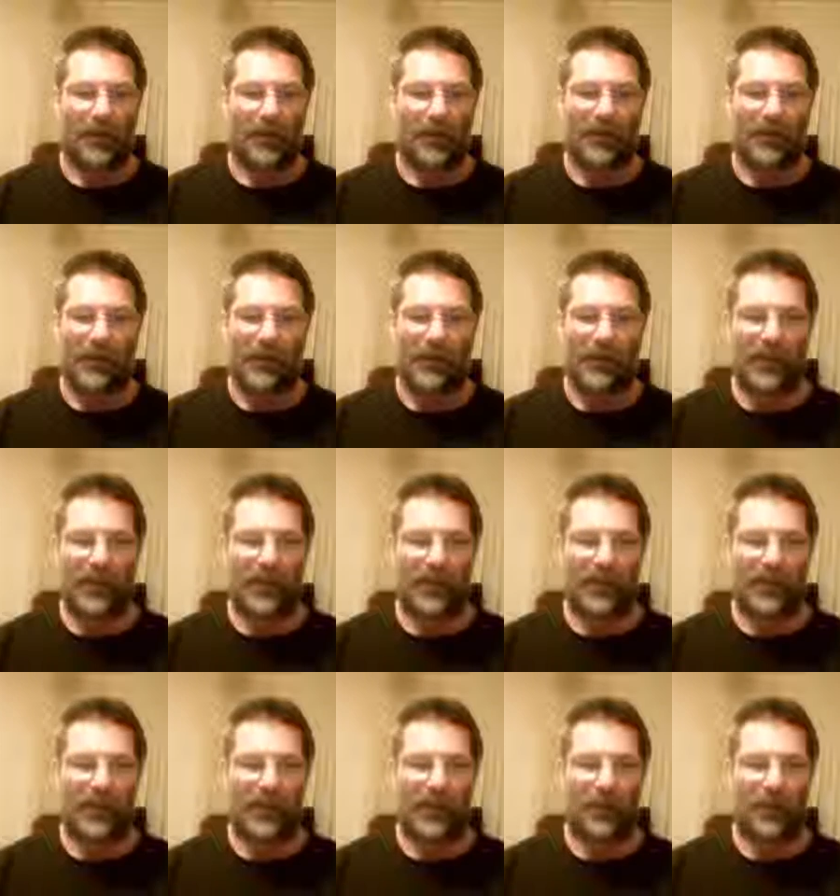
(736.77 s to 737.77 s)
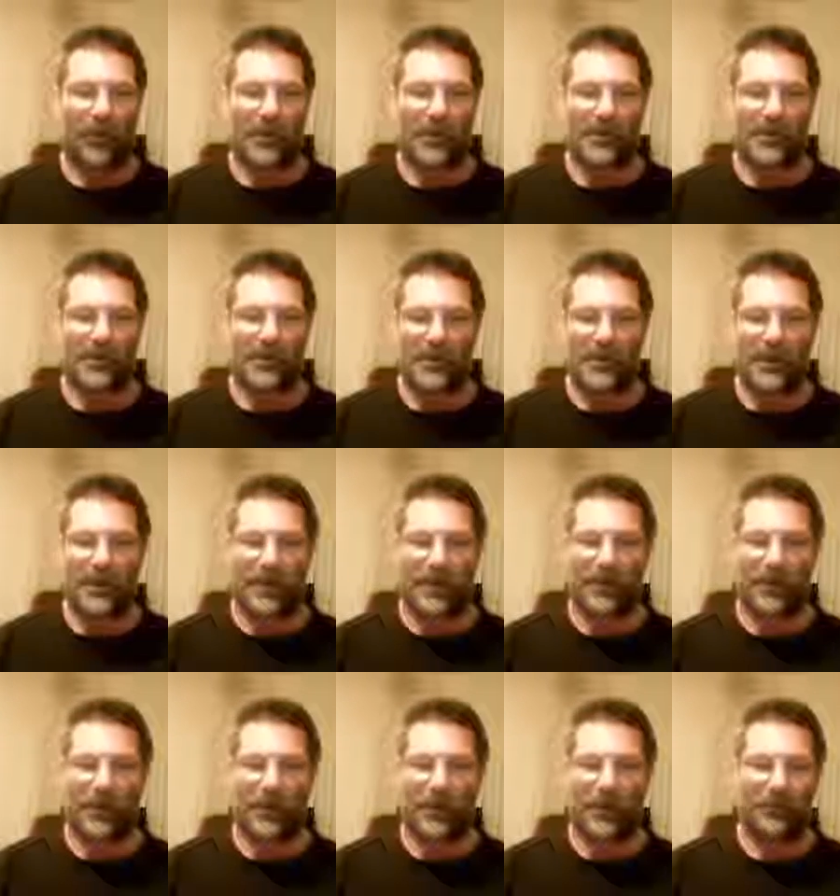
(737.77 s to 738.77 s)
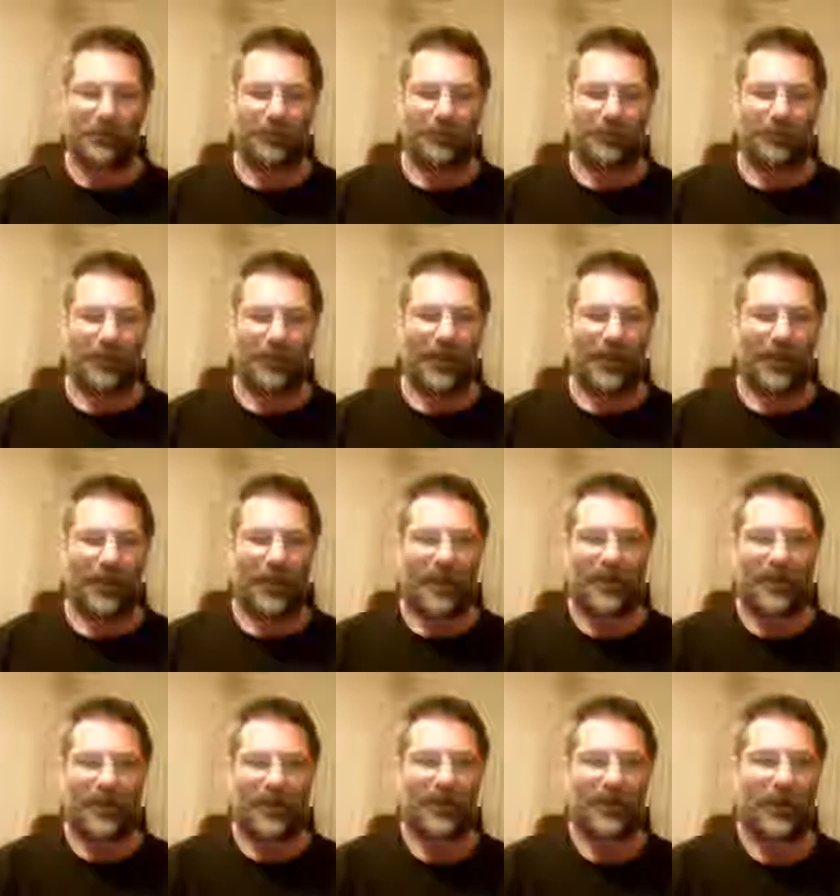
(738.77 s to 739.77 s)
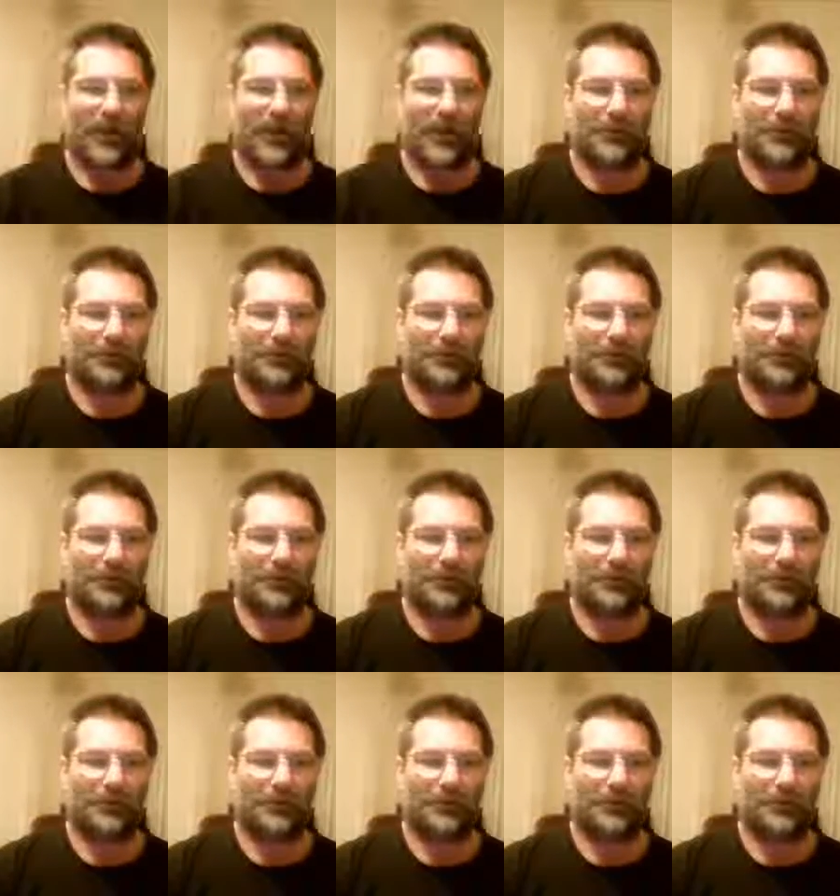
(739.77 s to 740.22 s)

Feel free to leave any comments at the bottom. Have a good night.